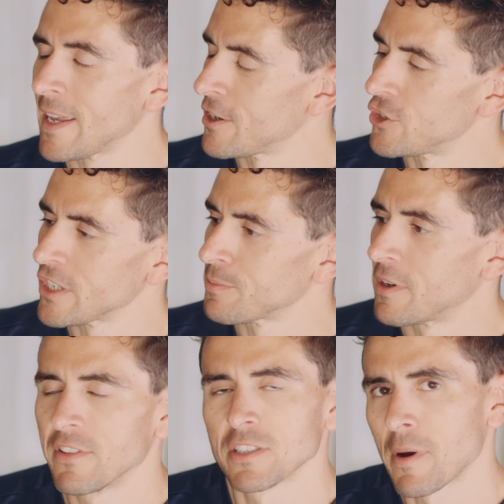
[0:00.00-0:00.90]
and adjustment
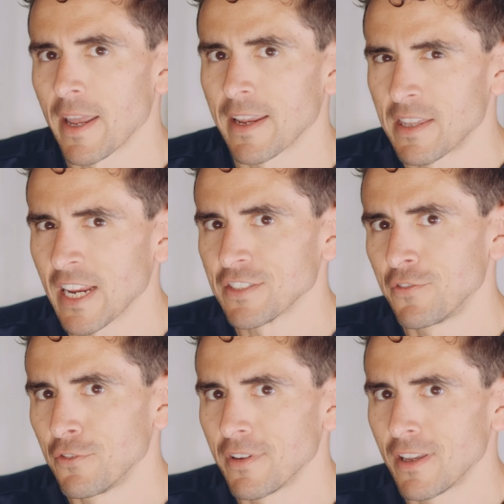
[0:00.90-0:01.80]
of this bike in the next
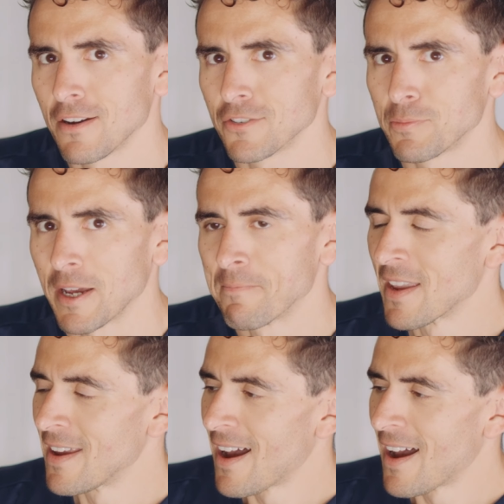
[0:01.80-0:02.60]
few videos, but